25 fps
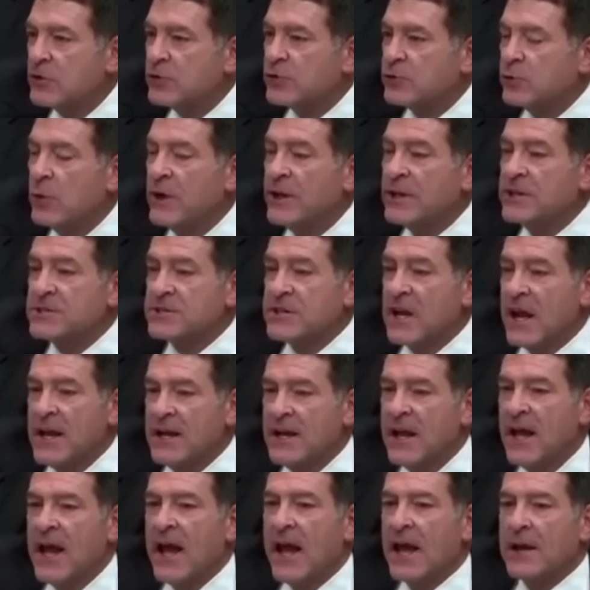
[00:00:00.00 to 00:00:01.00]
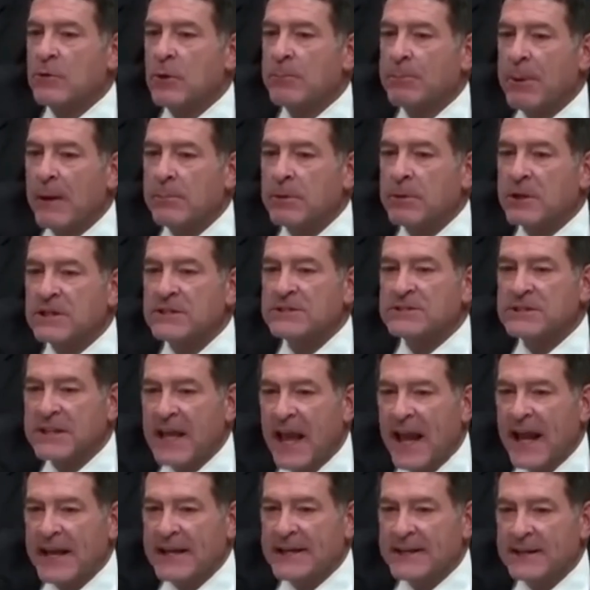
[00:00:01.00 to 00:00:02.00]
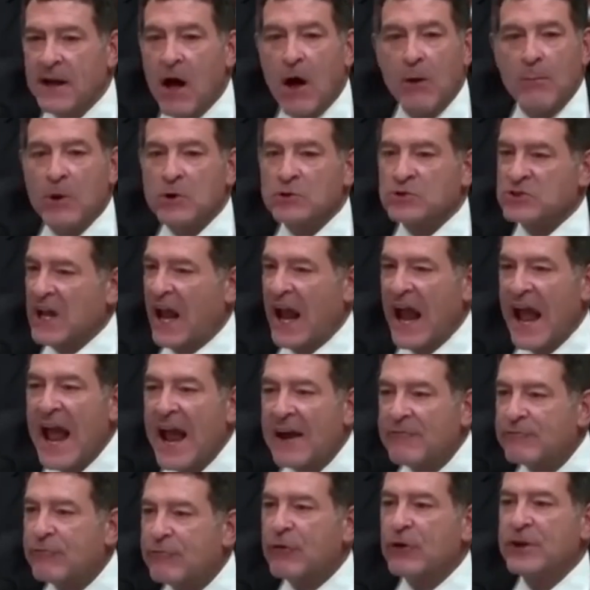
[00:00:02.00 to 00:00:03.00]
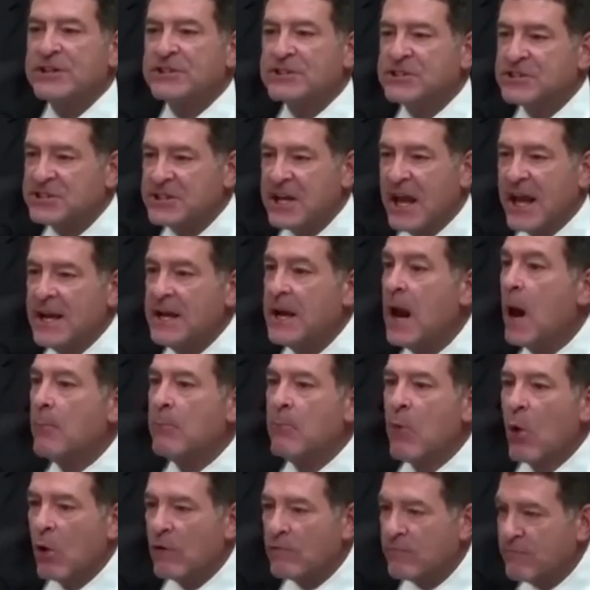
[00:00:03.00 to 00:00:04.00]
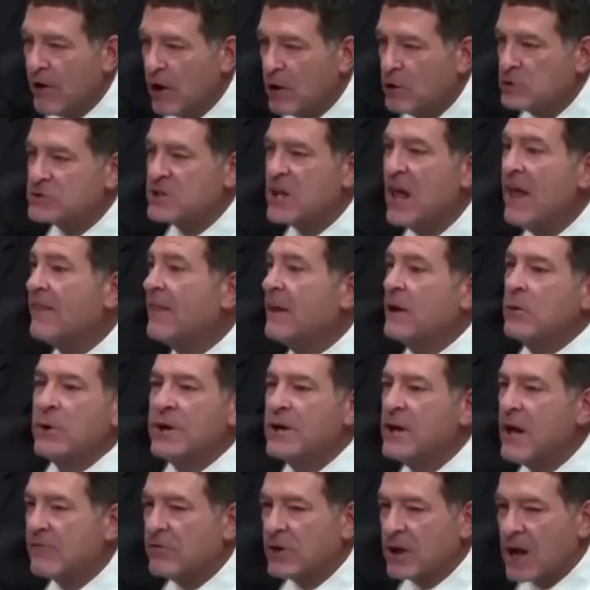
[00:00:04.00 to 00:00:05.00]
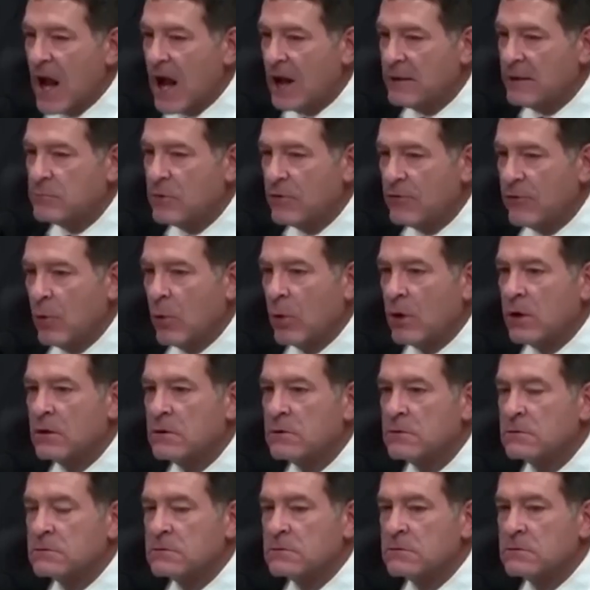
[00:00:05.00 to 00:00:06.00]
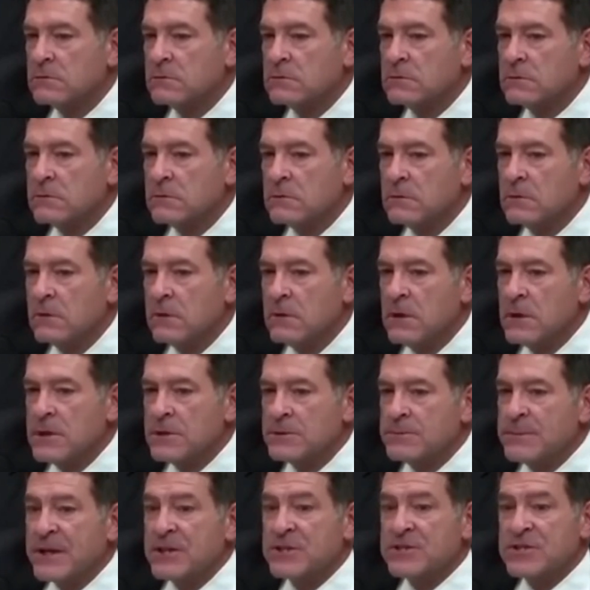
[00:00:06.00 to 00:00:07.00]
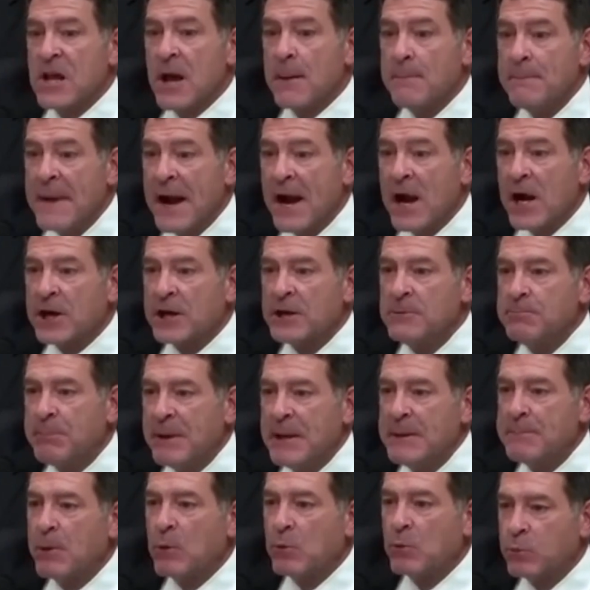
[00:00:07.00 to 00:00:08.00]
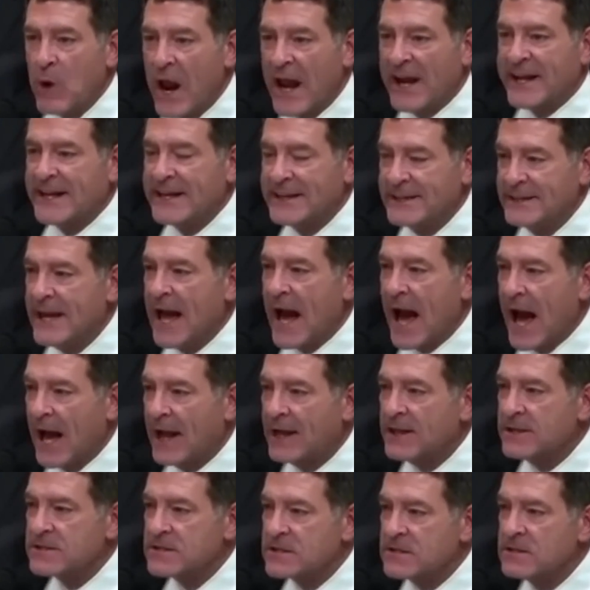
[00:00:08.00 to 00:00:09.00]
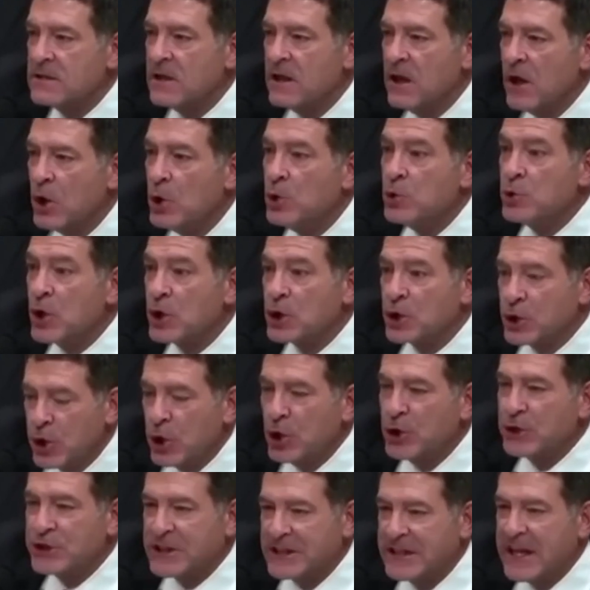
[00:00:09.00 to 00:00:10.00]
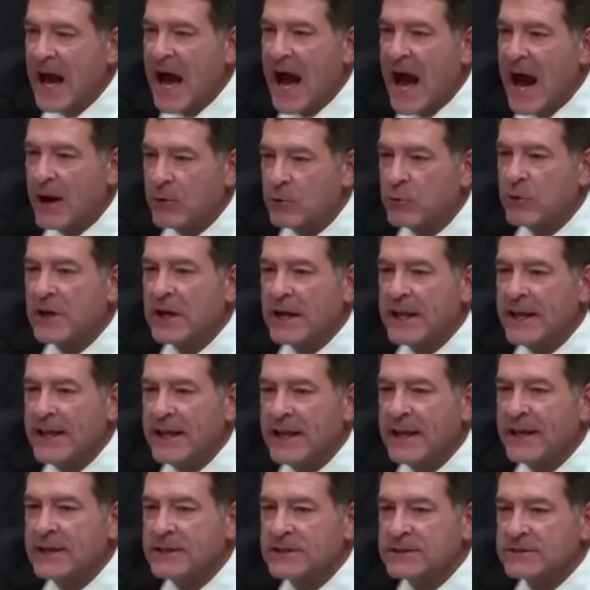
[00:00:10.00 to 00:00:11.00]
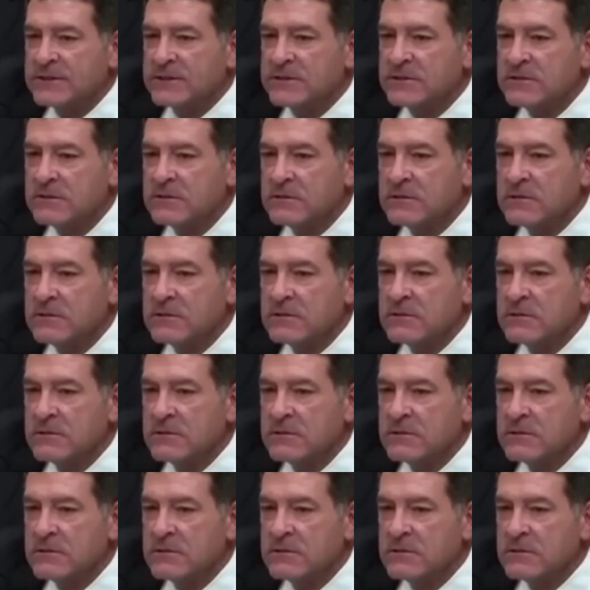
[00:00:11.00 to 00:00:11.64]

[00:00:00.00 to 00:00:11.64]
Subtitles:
single swing state, and Republicans gained in almost every state more votes than we'd ever gotten before. Because the American people recognize who the good guy really is.